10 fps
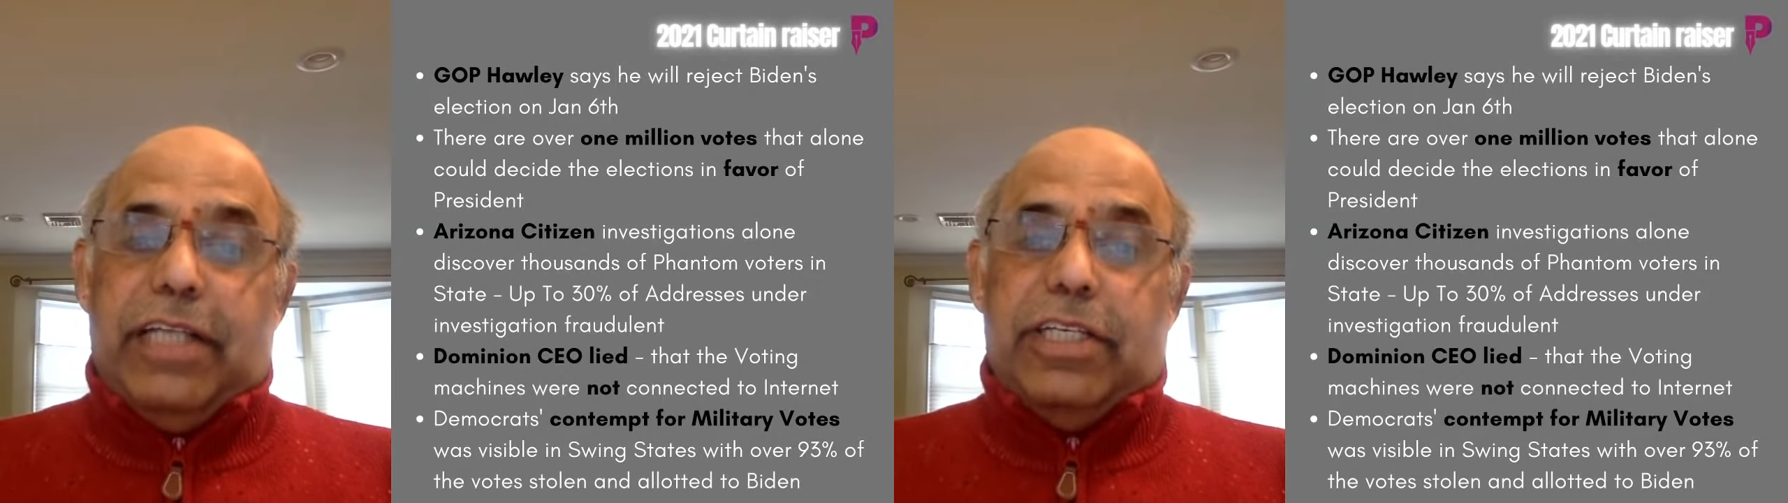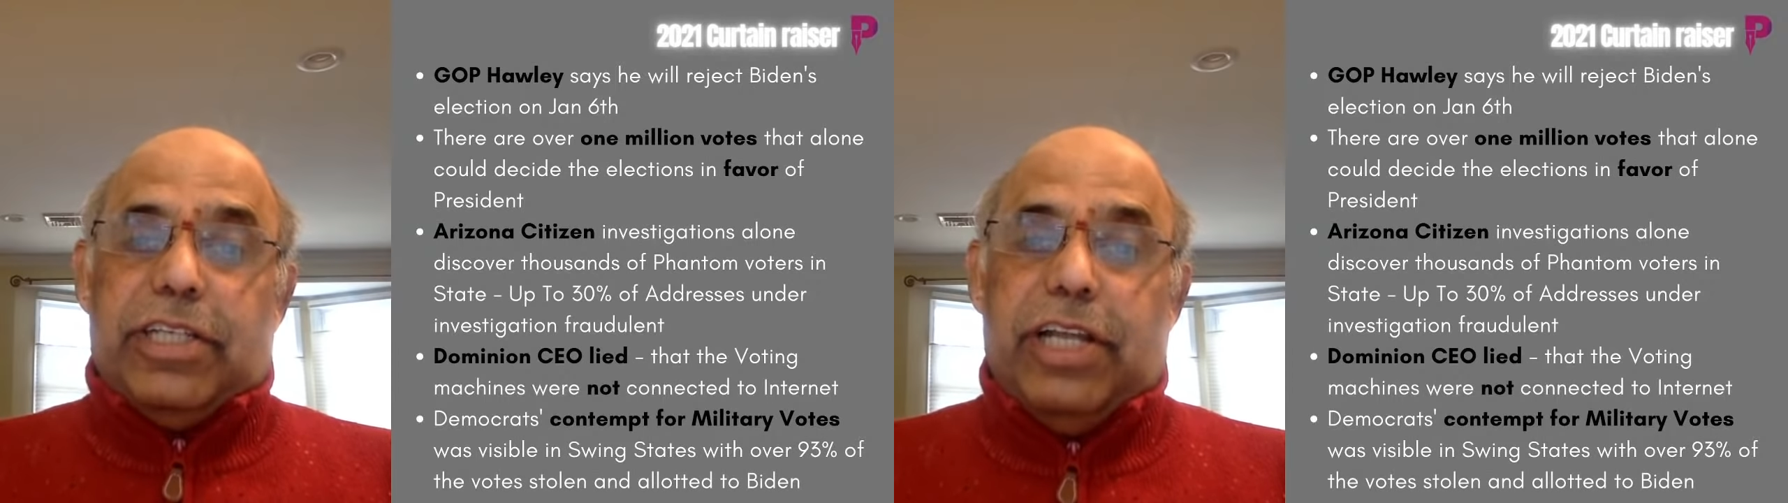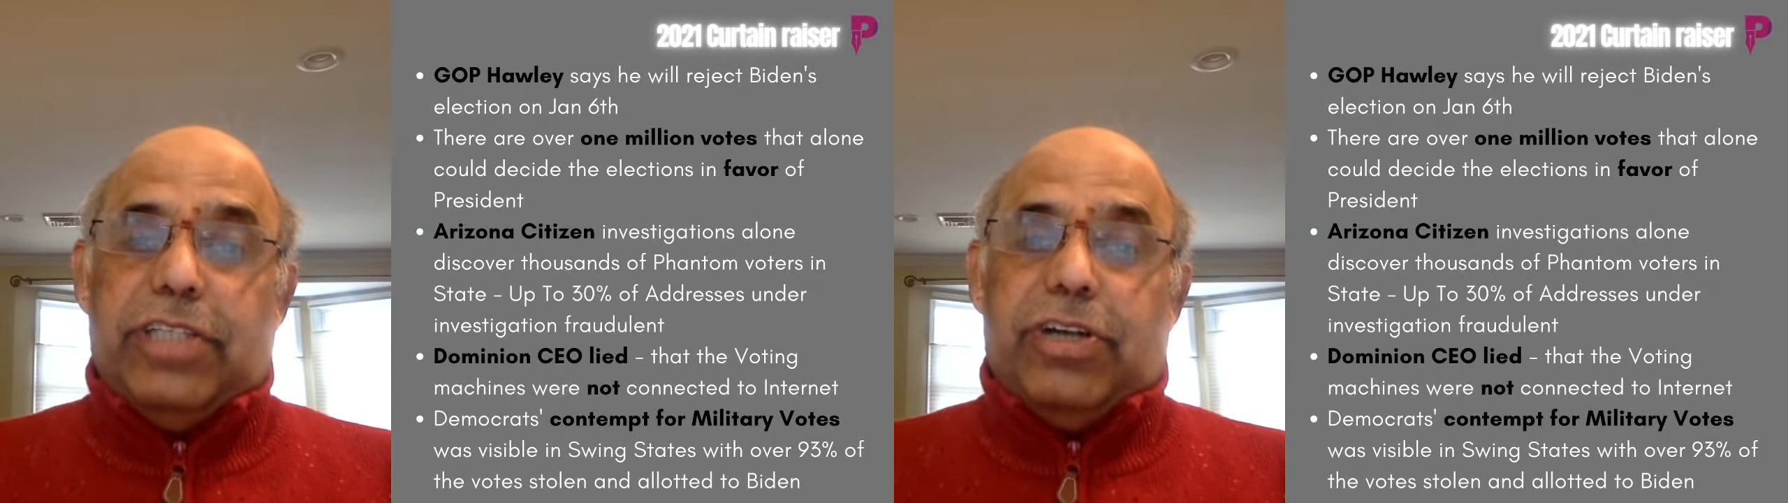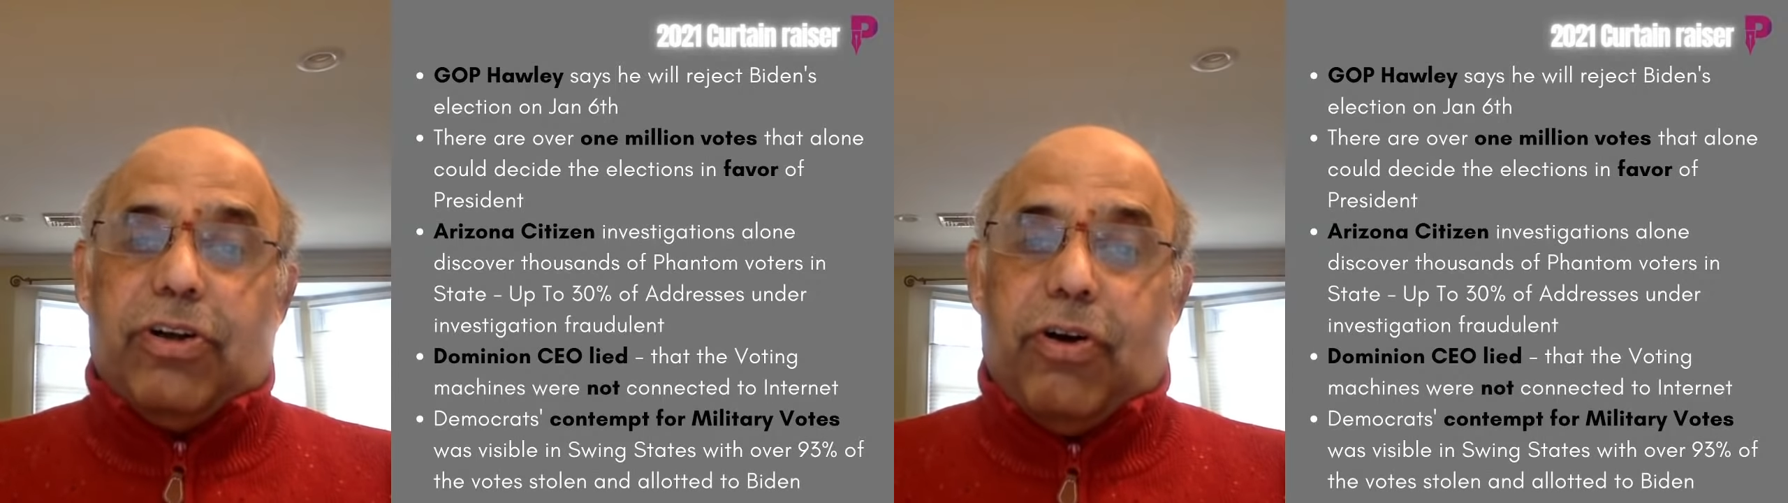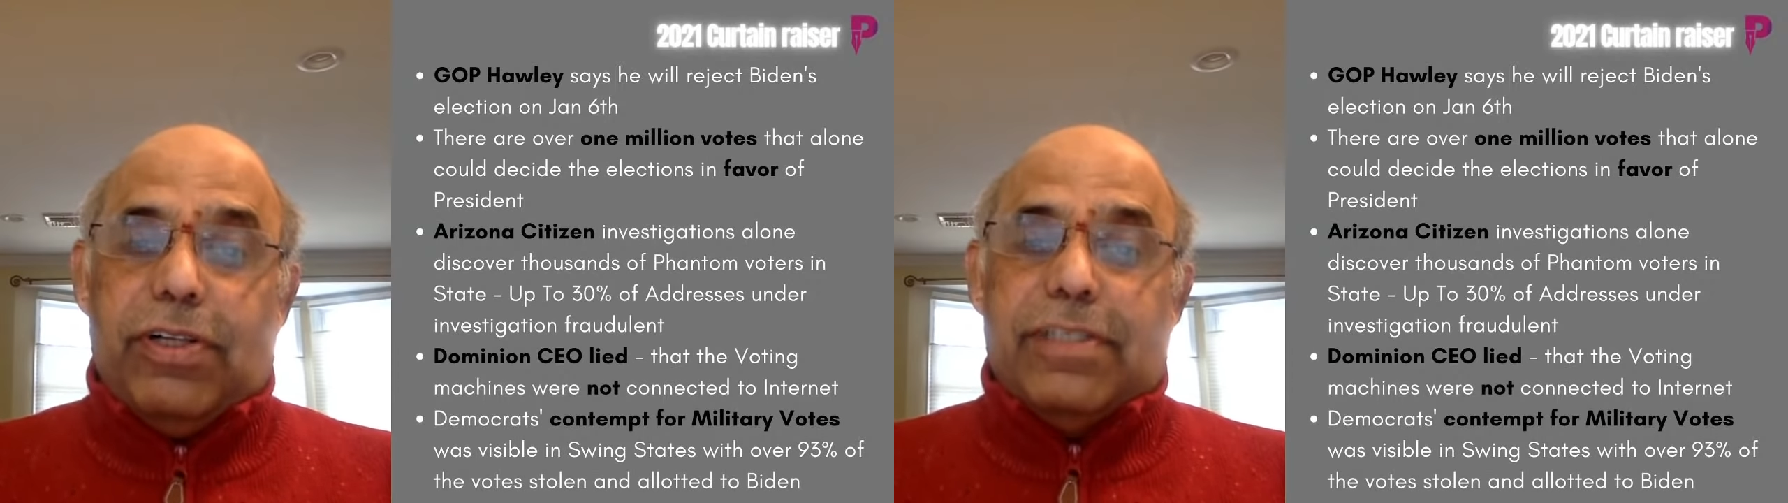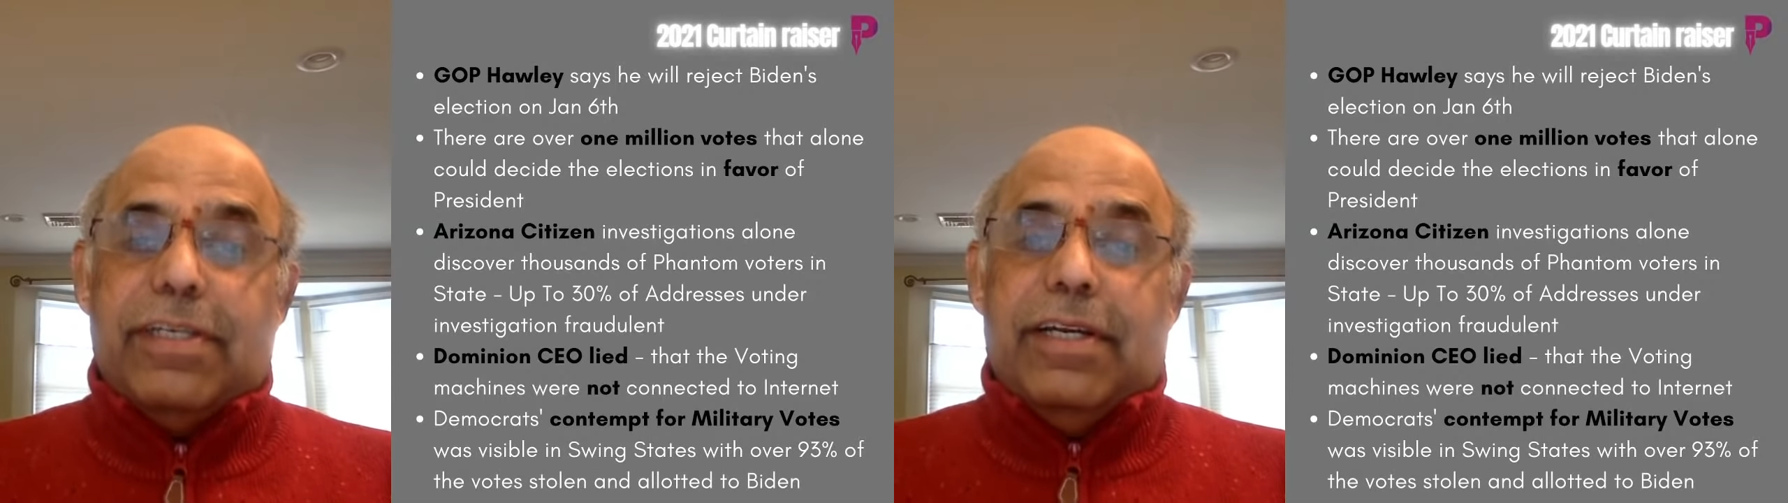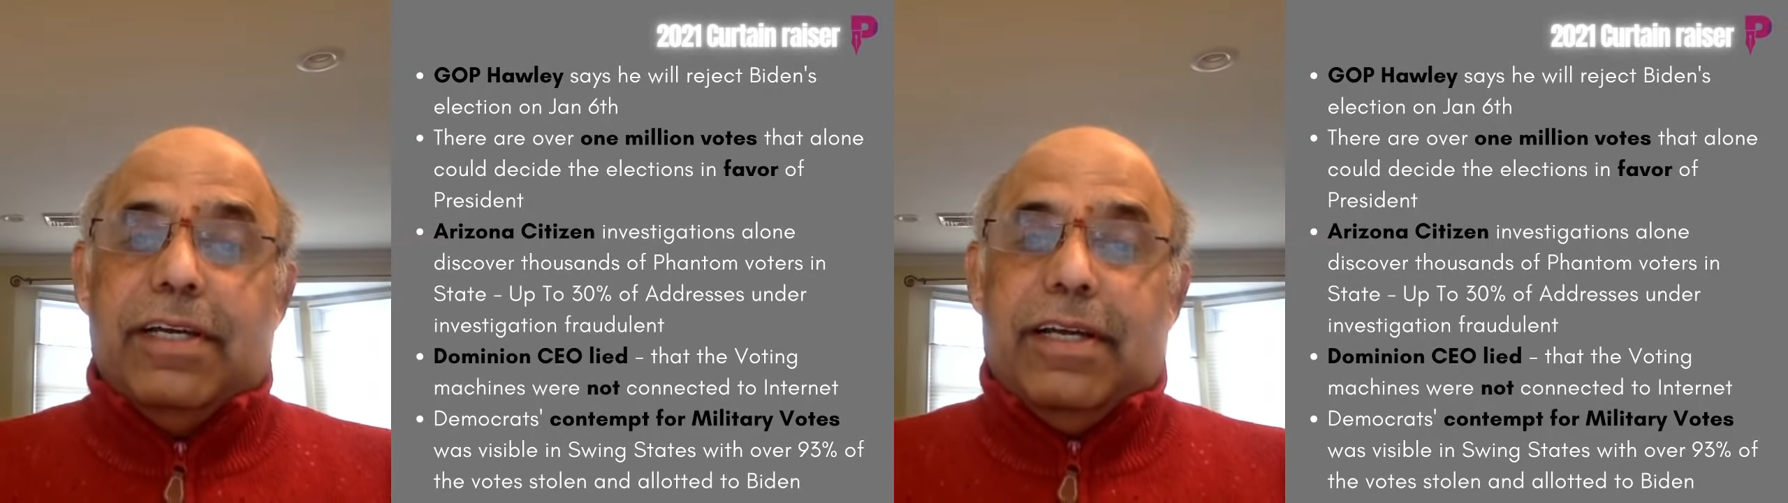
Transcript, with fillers: legislature calls,